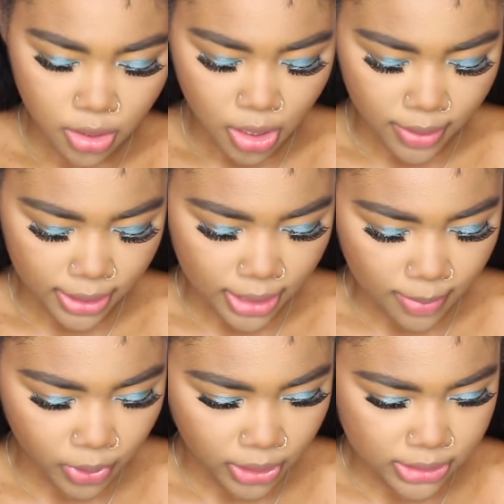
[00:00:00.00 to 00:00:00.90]
All right,
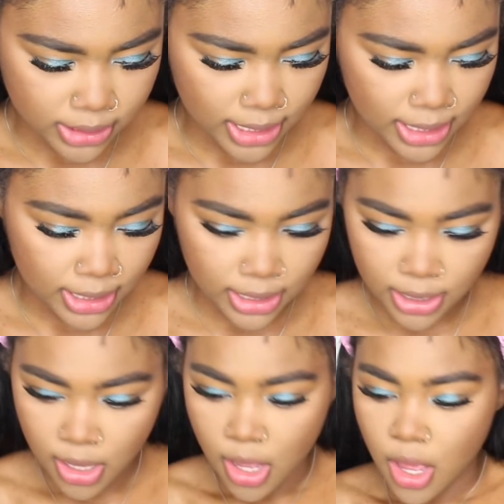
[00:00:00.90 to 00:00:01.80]
now I'm gonna
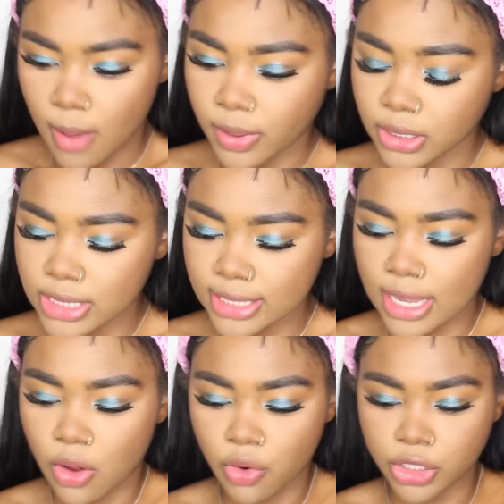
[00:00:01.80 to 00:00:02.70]
take
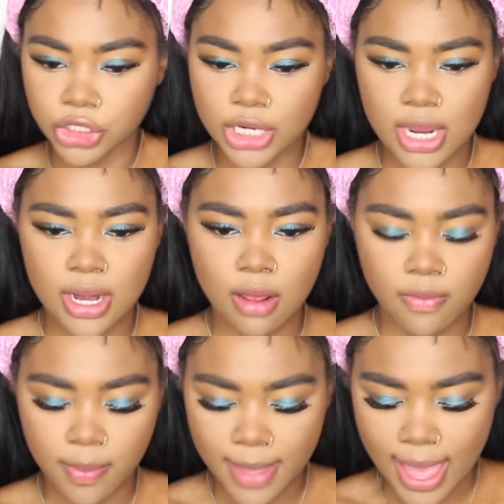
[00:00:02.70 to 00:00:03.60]
that orange shade out
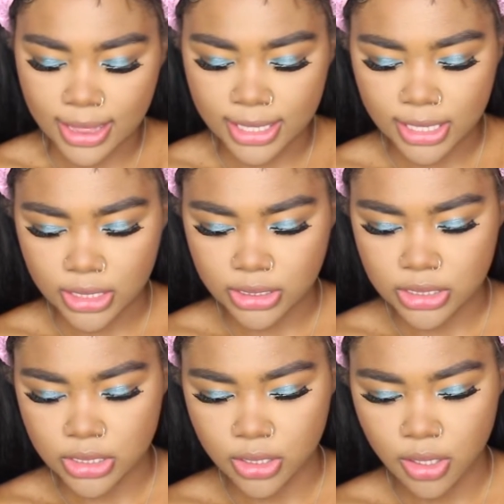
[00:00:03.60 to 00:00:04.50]
of the
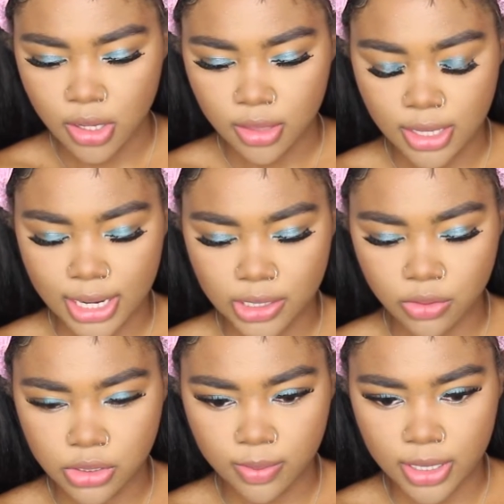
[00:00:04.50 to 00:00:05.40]
palette that I
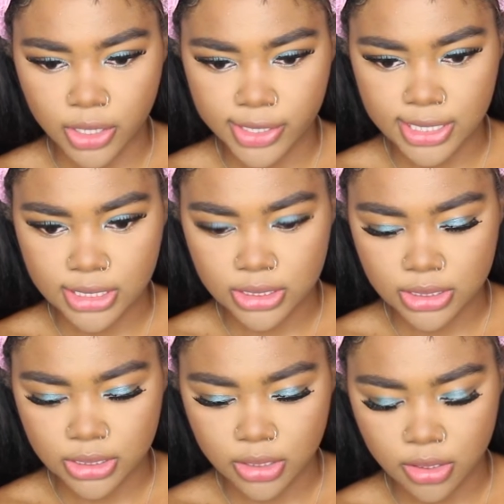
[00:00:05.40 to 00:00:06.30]
use in my
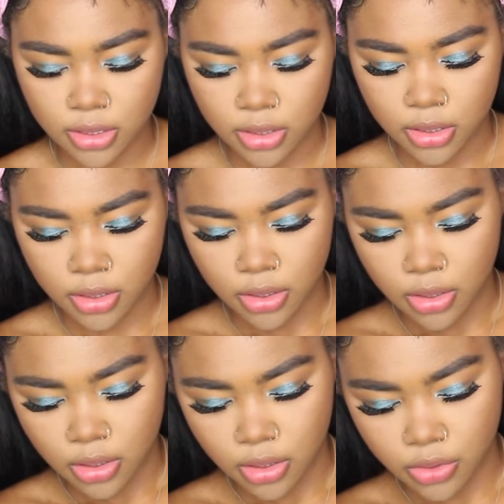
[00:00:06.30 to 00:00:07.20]
crease.
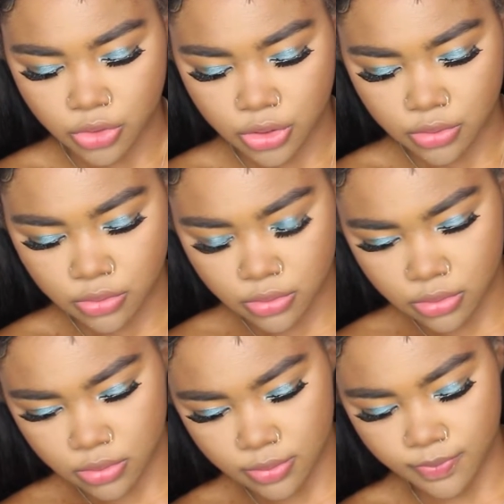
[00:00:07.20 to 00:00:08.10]
Oh shoot.
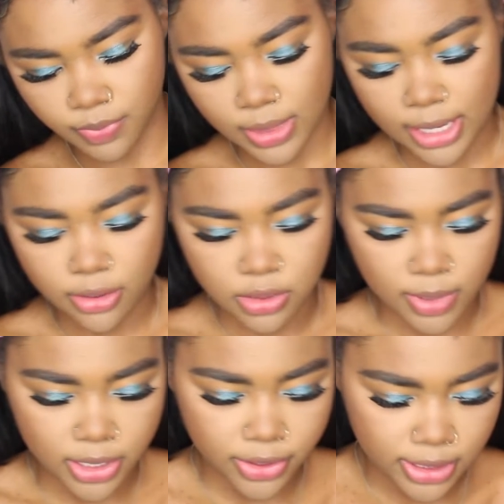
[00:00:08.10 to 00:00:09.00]
That I use in
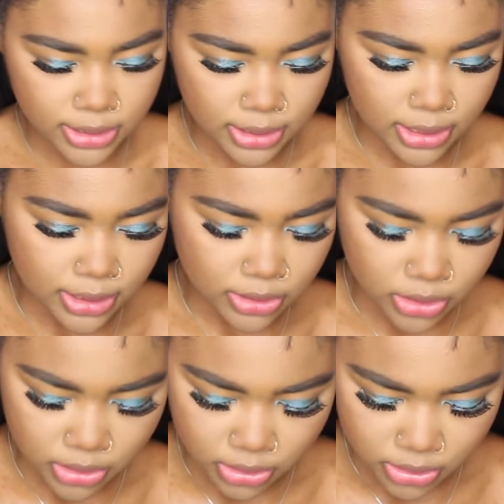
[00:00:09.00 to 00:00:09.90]
my crease and
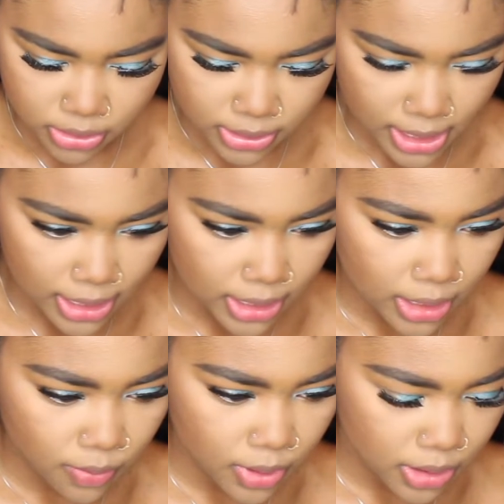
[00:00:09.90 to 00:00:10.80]
just take
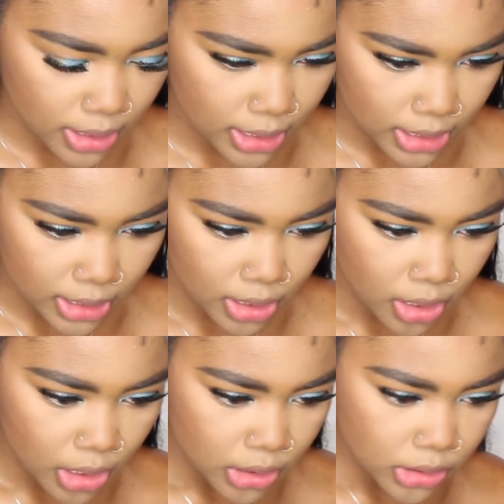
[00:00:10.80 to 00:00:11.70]
it with a
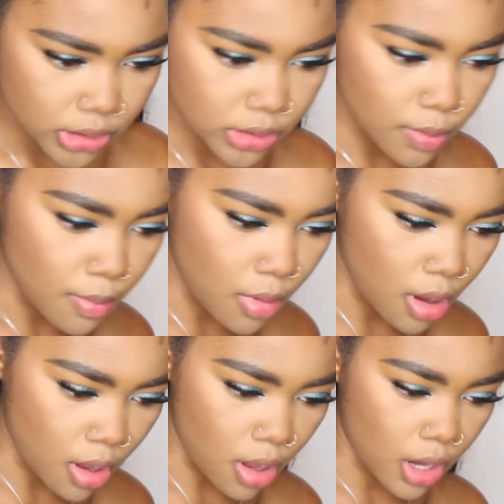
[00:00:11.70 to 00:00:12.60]

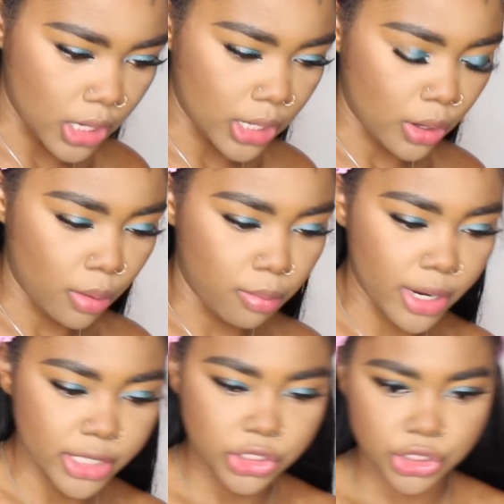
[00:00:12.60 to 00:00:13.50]
small little
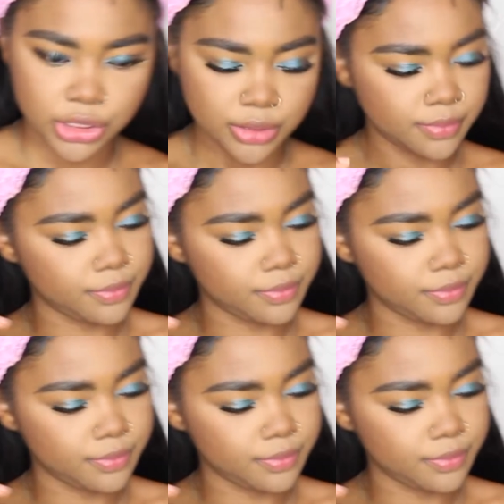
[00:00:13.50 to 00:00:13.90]
brush